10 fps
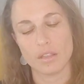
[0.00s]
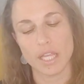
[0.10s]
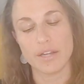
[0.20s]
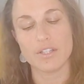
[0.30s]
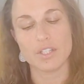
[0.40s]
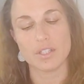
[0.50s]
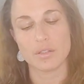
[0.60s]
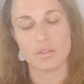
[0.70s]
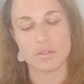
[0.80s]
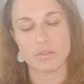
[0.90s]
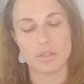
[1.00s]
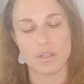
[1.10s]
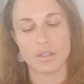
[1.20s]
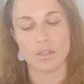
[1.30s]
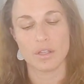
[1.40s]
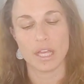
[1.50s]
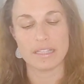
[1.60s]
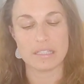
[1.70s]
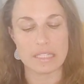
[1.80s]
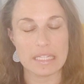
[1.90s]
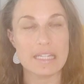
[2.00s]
There's it's